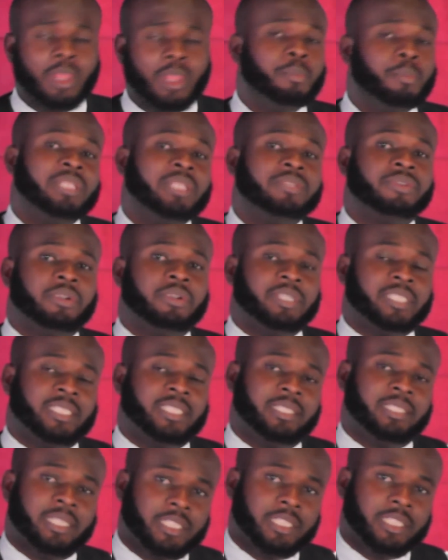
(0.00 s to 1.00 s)
meant for
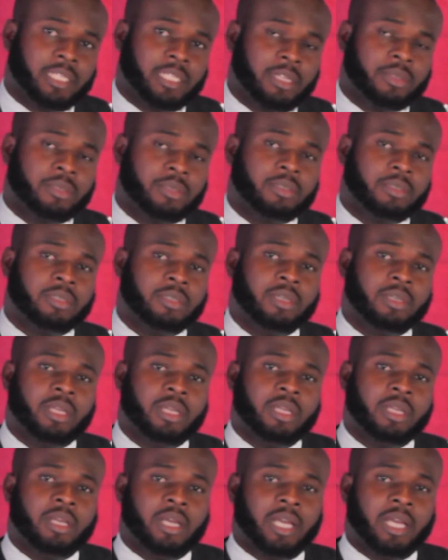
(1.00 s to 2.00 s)
residential
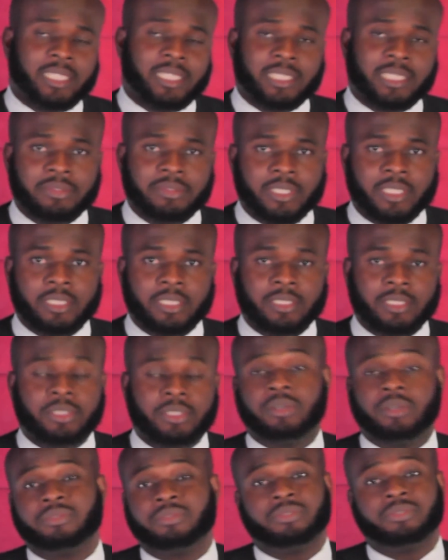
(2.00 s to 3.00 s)
activities
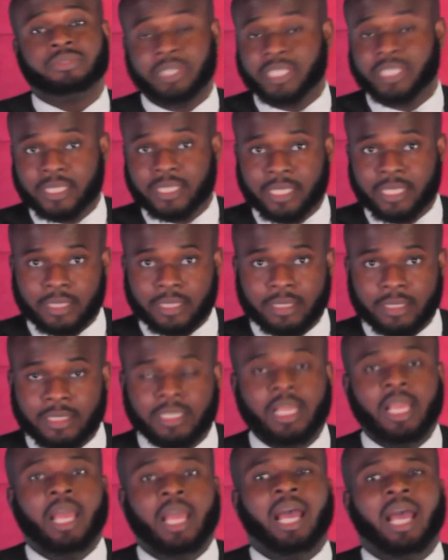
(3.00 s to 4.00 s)
or for
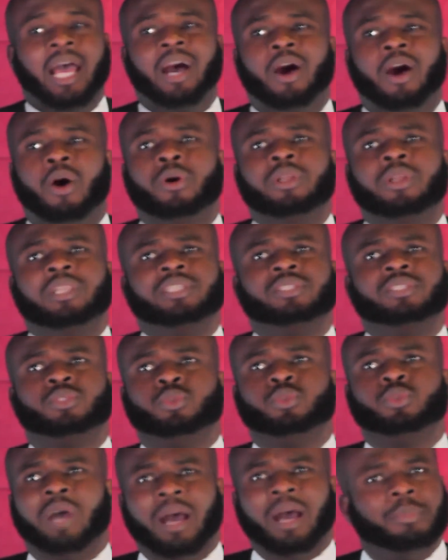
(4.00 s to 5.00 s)
residence, only
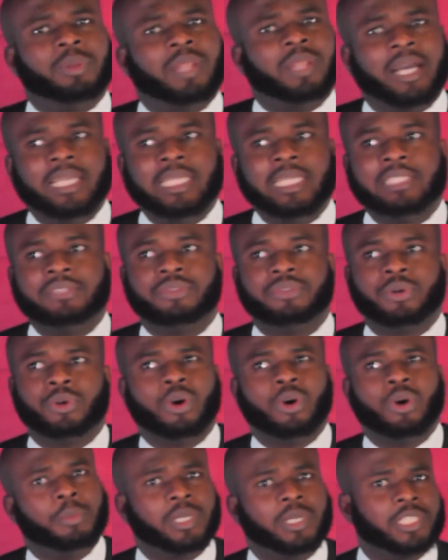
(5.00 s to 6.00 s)
to apply it for
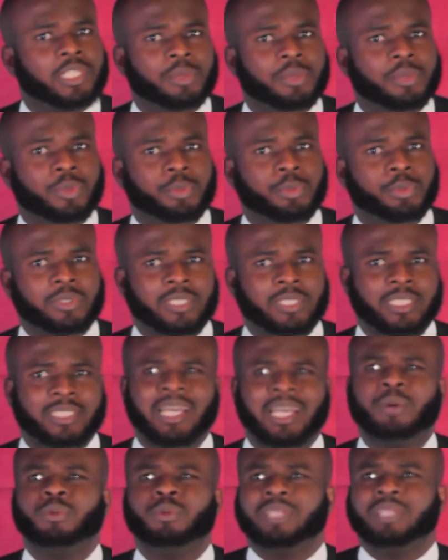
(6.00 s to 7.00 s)
commercial purposes.
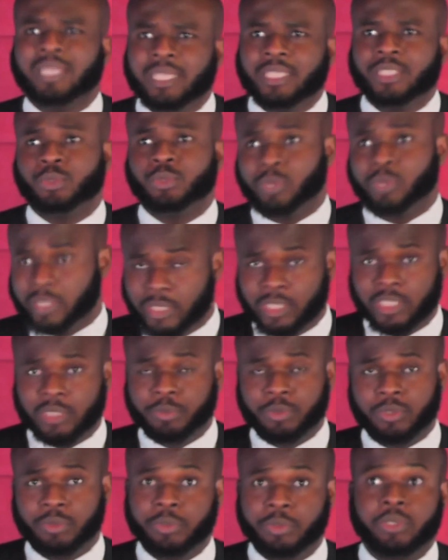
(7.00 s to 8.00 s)
That would lead to a
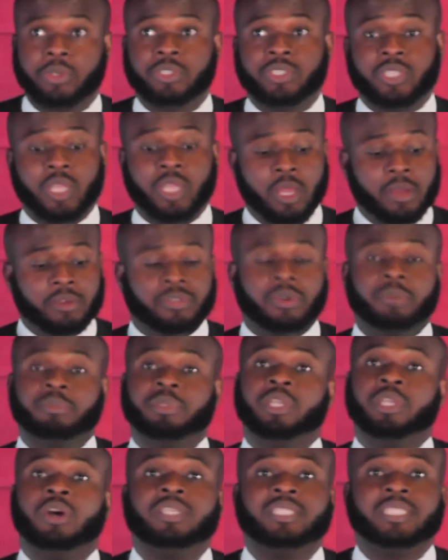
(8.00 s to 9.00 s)
dispute, because from
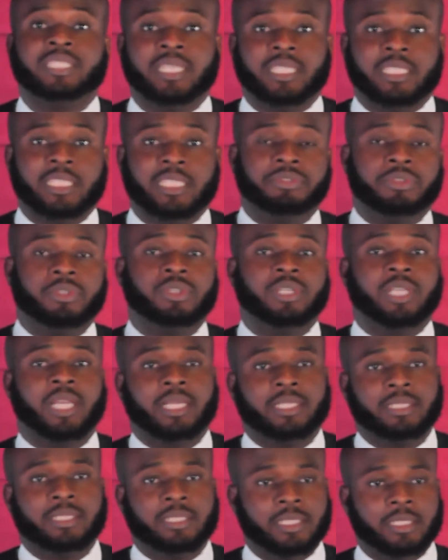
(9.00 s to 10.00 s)
the onset, if you look
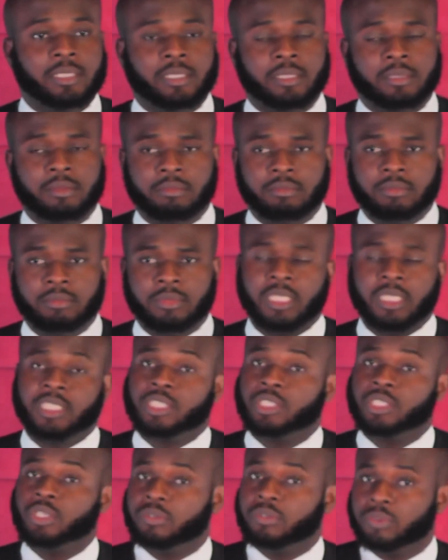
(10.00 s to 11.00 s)
at the
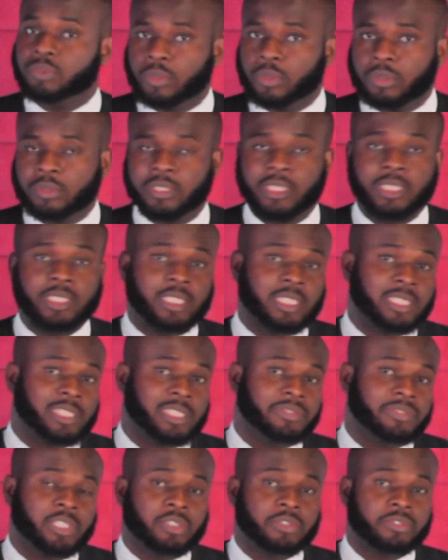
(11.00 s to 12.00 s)
C of O, the
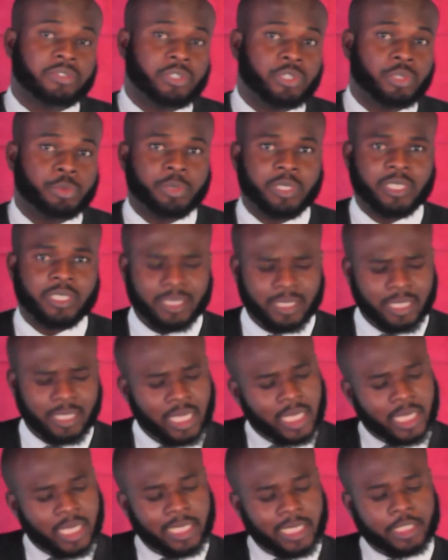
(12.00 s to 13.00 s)
certificate of occupancy,
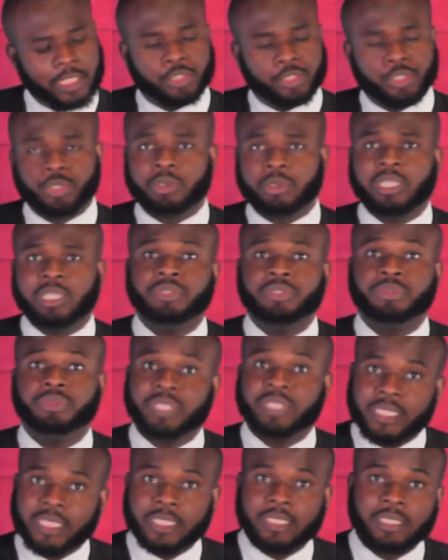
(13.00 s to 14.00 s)
it's usually
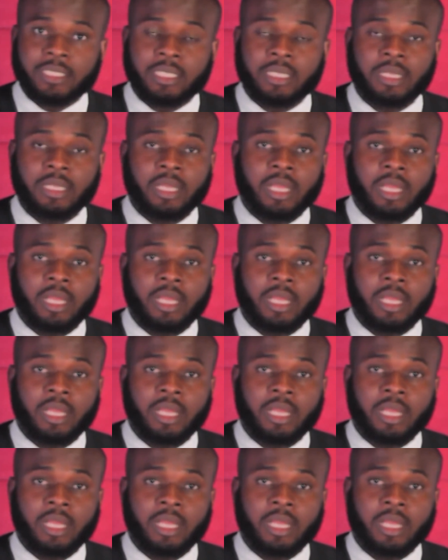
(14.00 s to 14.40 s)
written